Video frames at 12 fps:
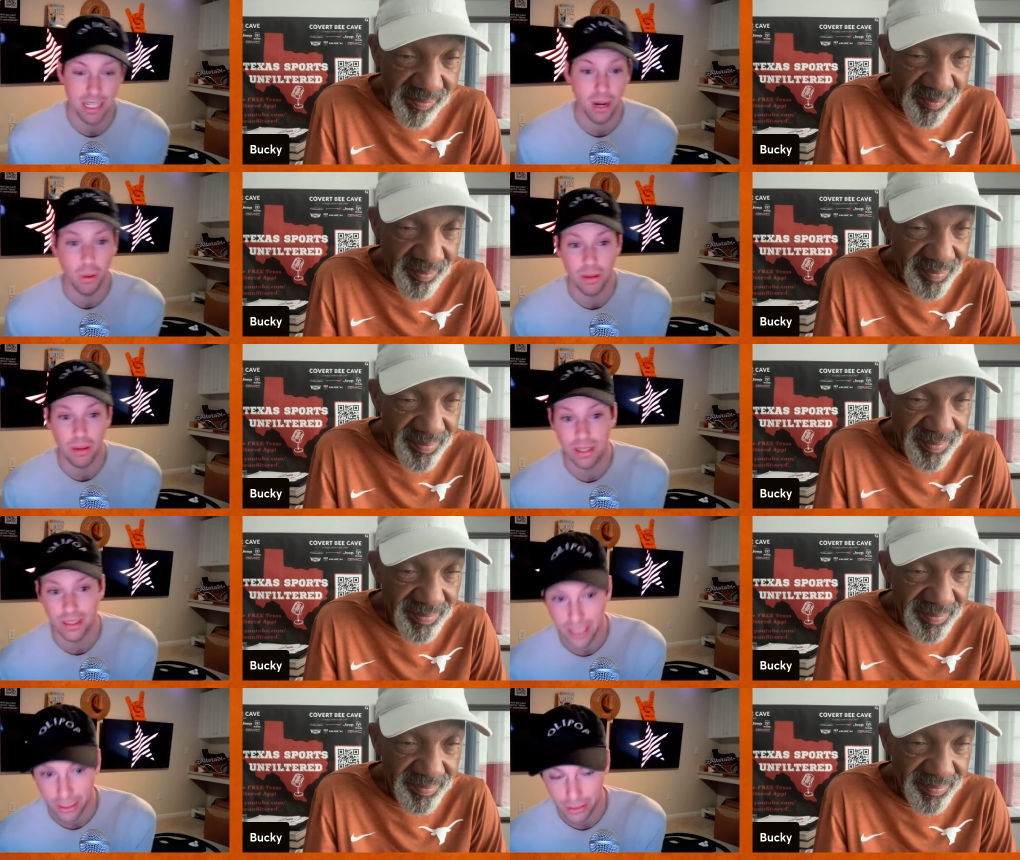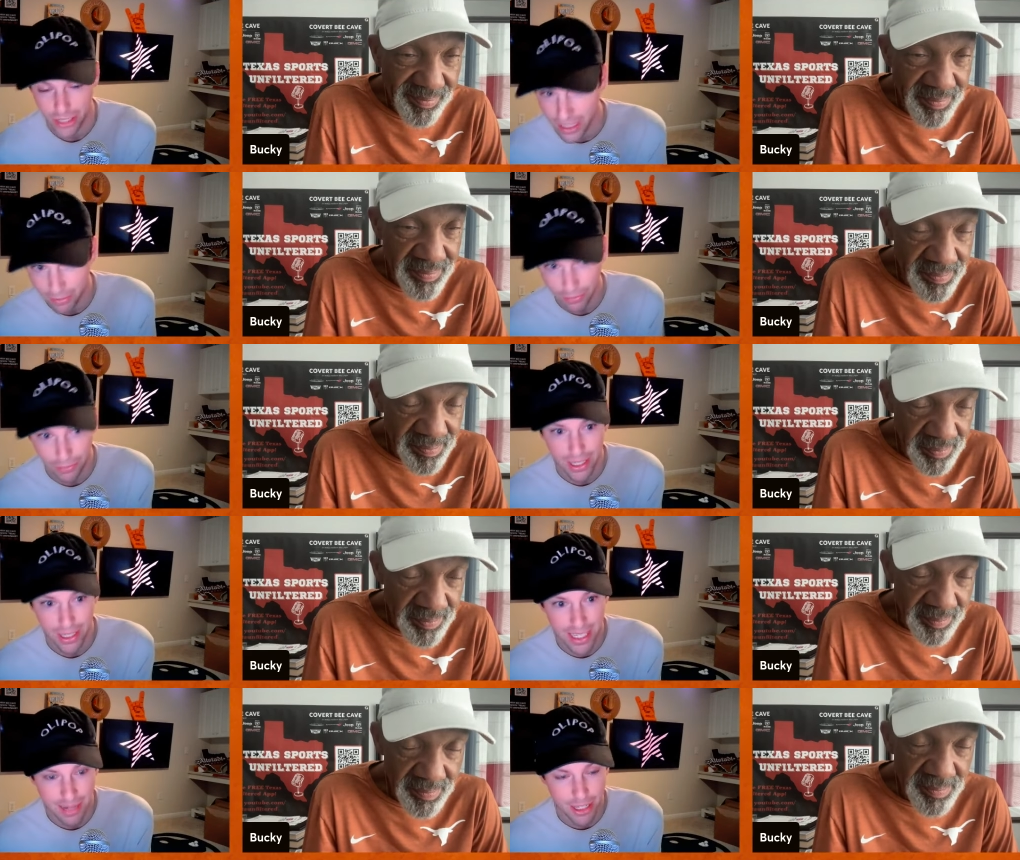Speaker 1: going to be the leading receiver for
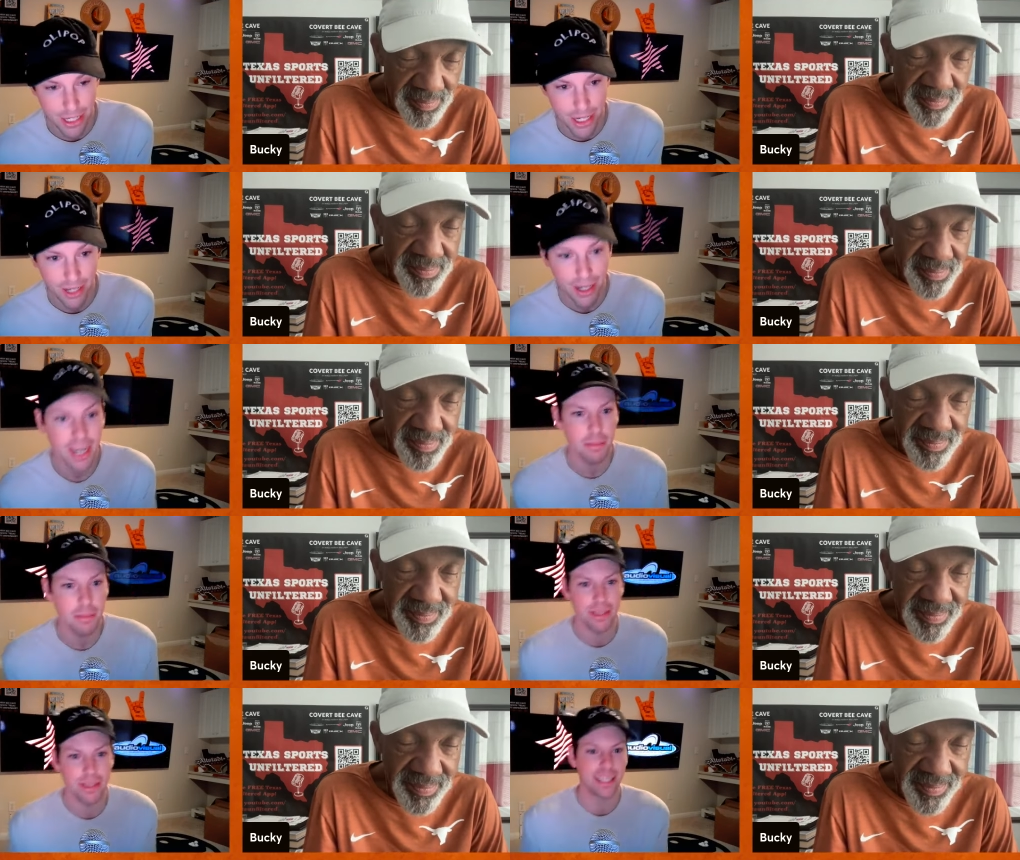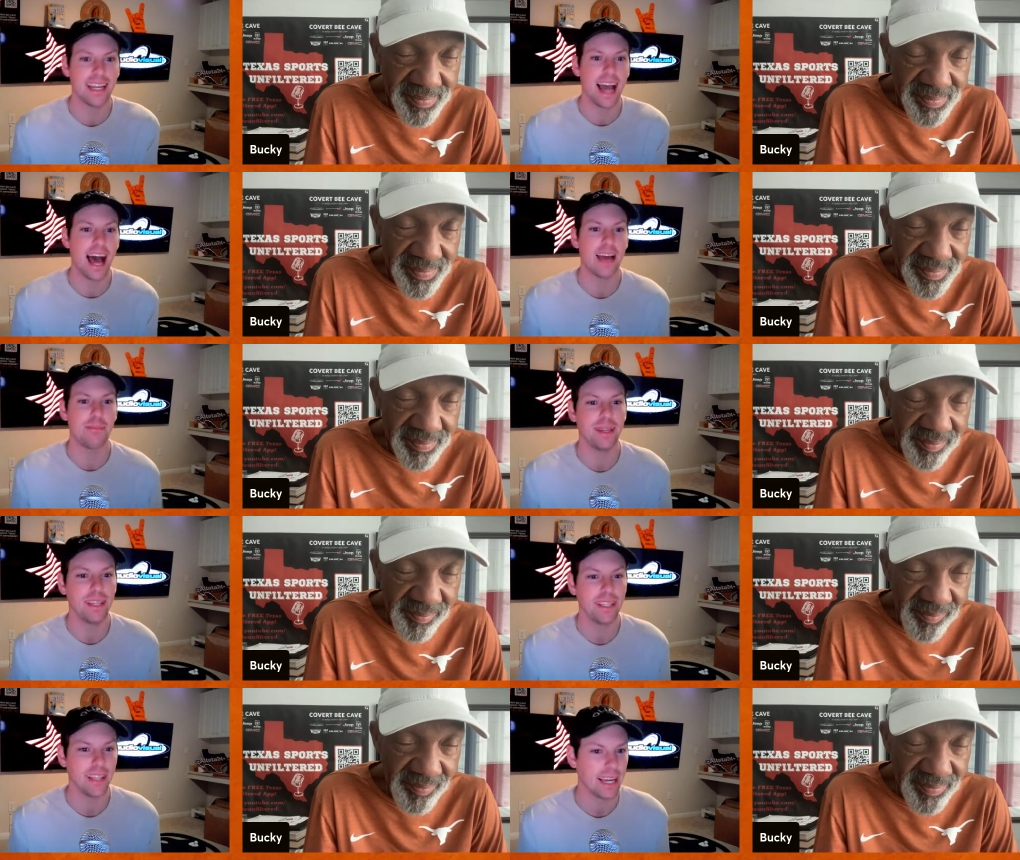this team this year. But this cannot
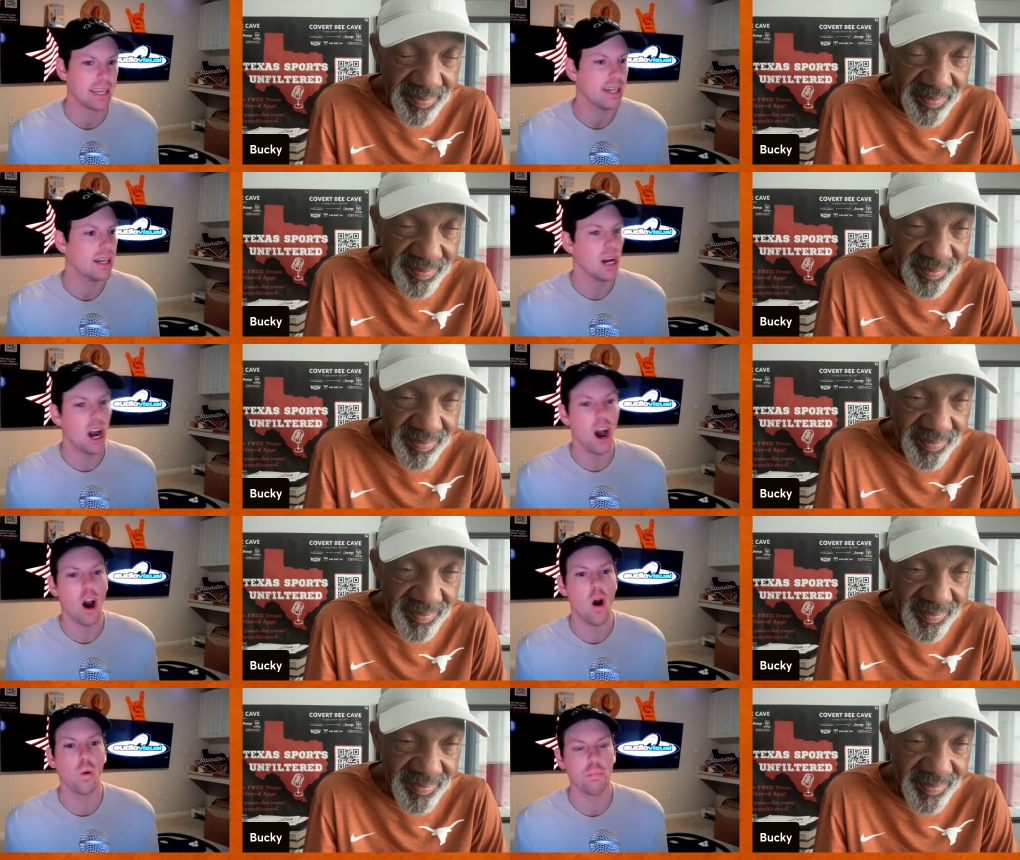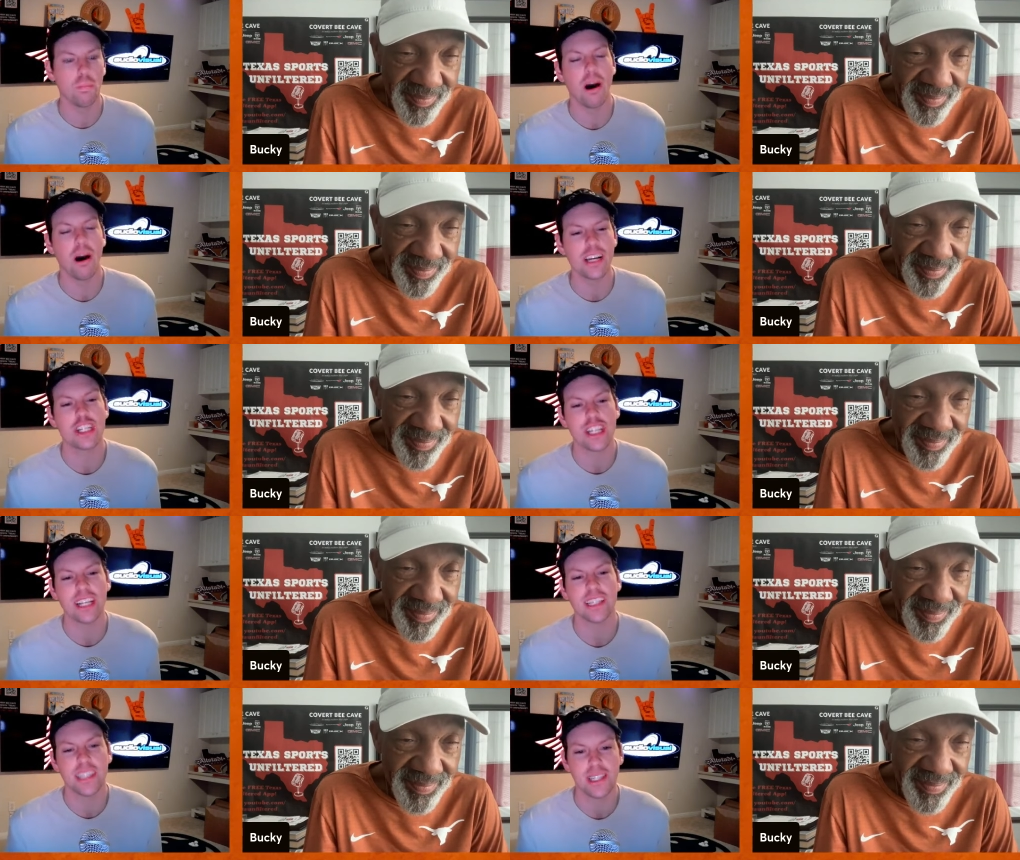be like, oh, we're
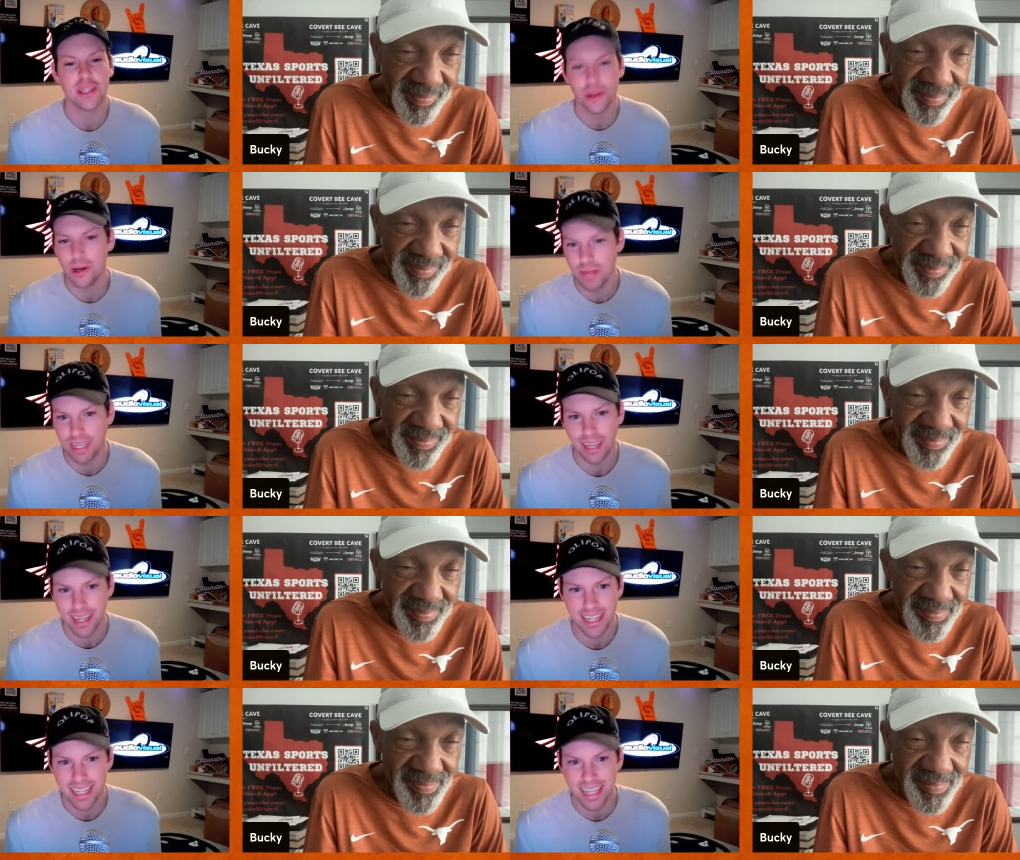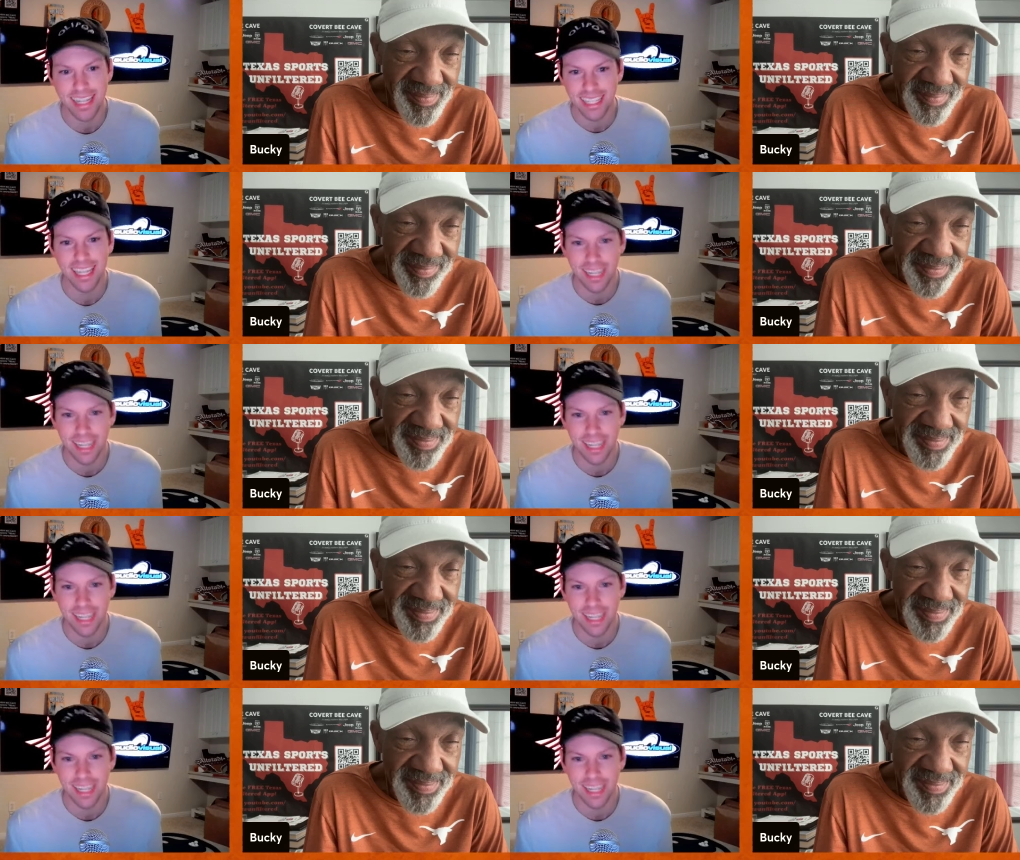punishing this dude because he didn't get